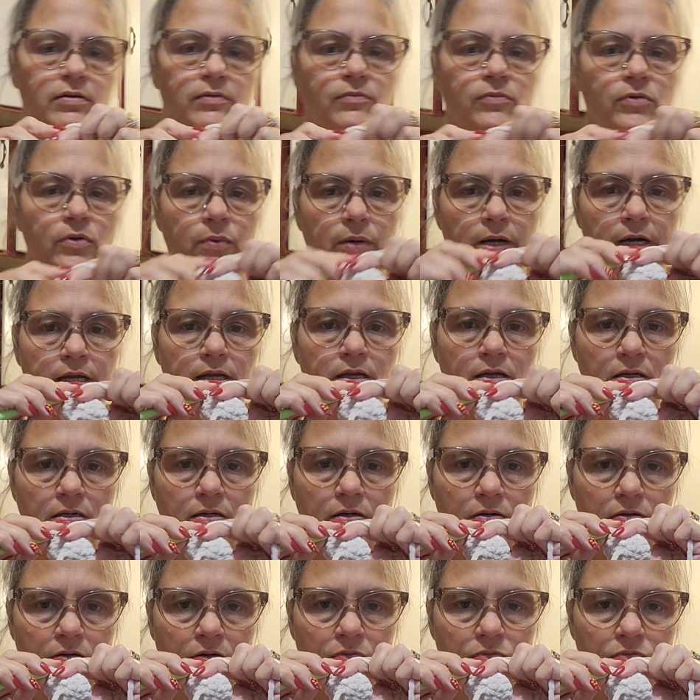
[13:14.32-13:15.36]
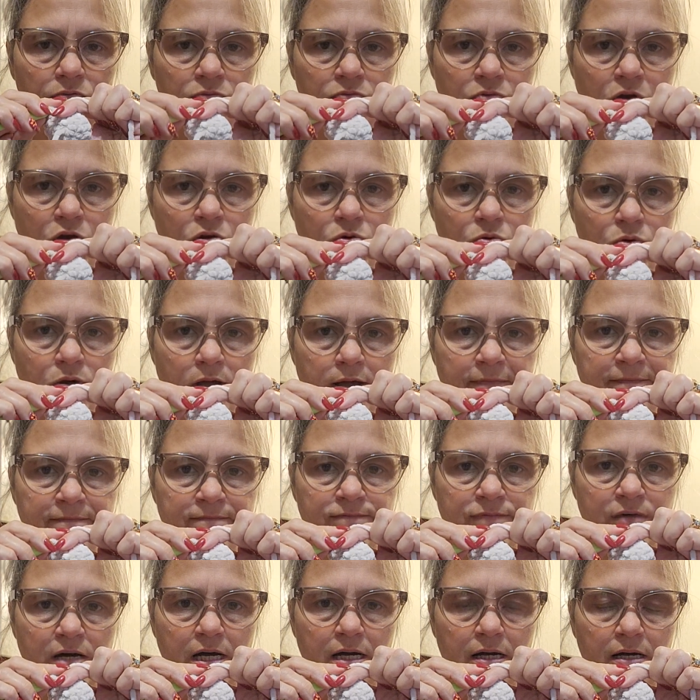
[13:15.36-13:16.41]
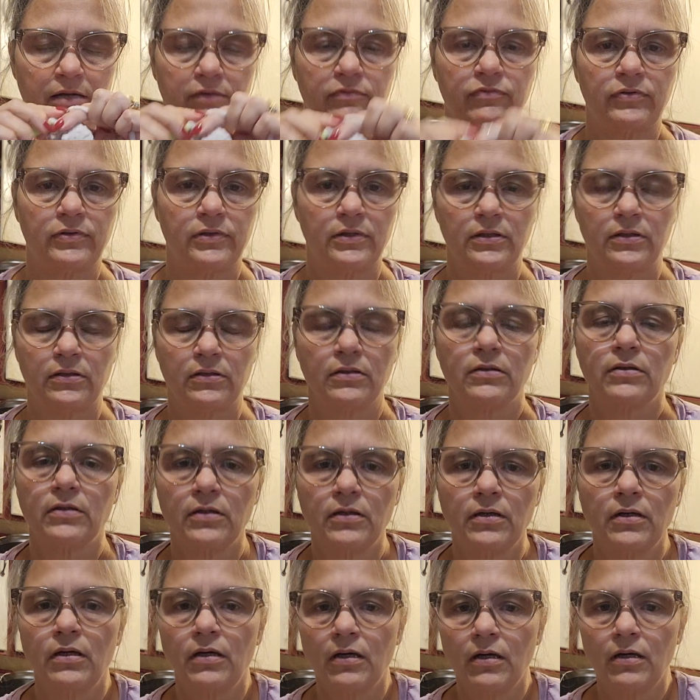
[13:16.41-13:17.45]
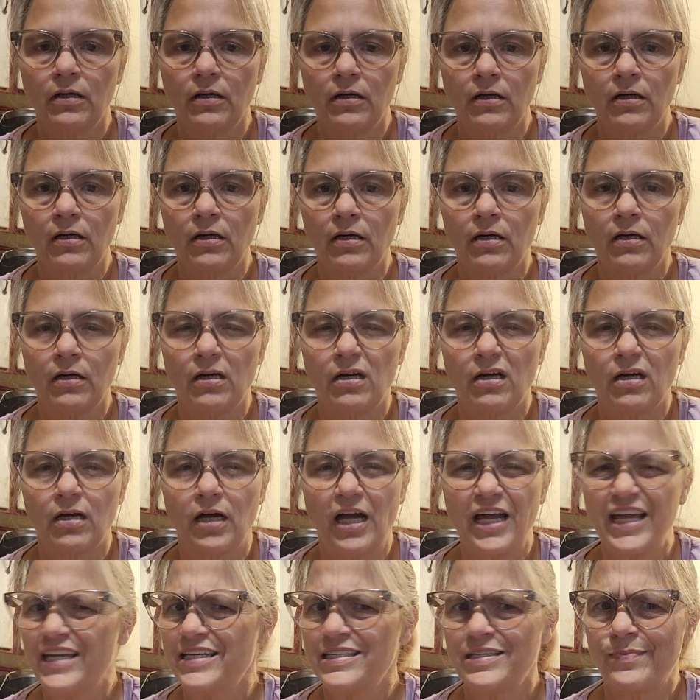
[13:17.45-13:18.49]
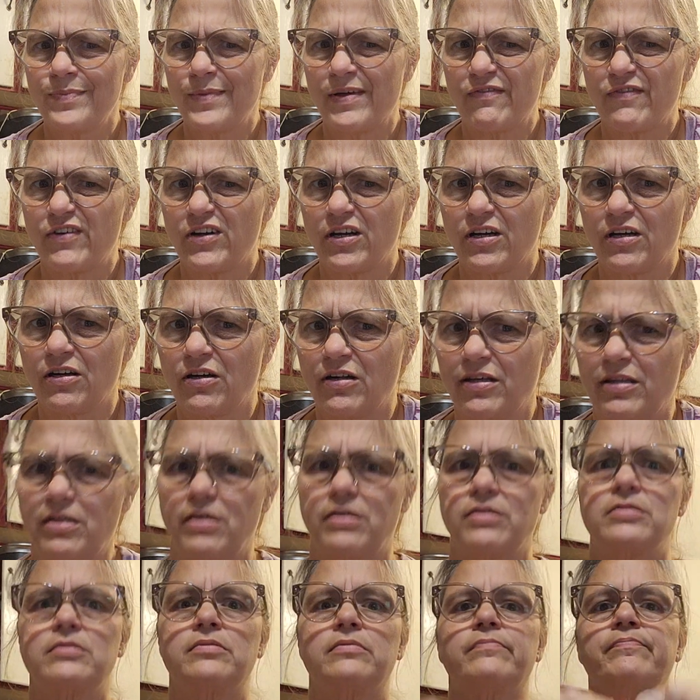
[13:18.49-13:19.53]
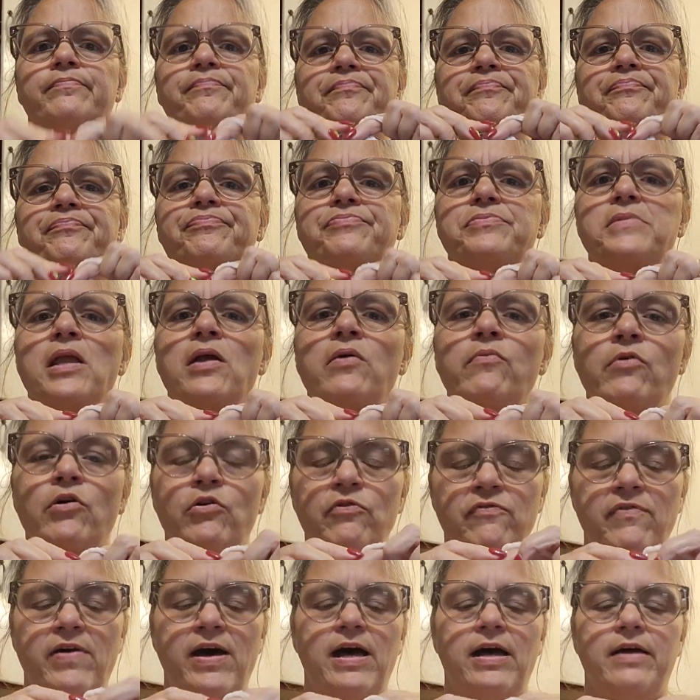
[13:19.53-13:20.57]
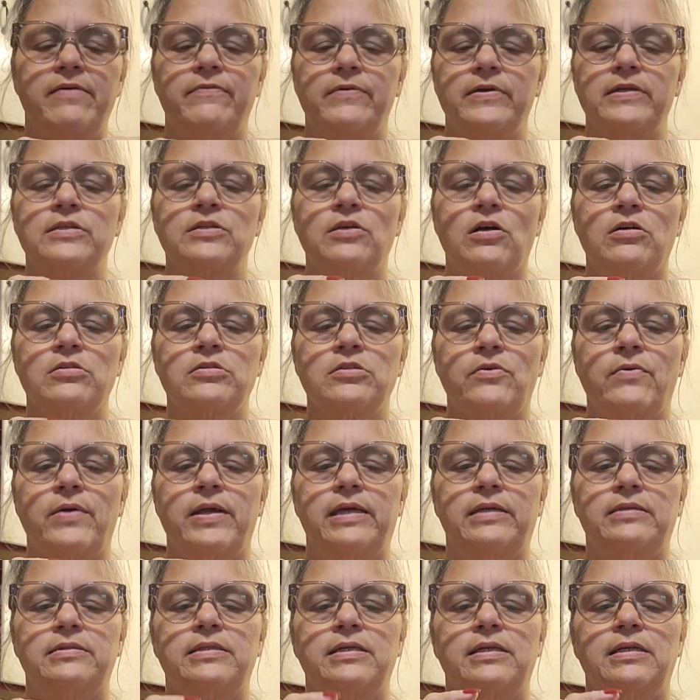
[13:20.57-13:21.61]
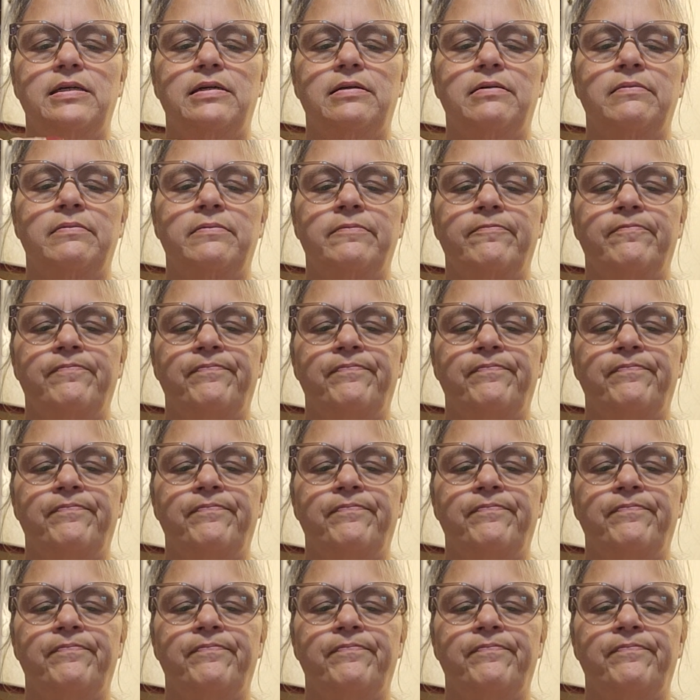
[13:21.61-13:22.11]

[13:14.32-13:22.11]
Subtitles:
We're working on row 5. I guess I'm not very good at this. Row 5 is also 18.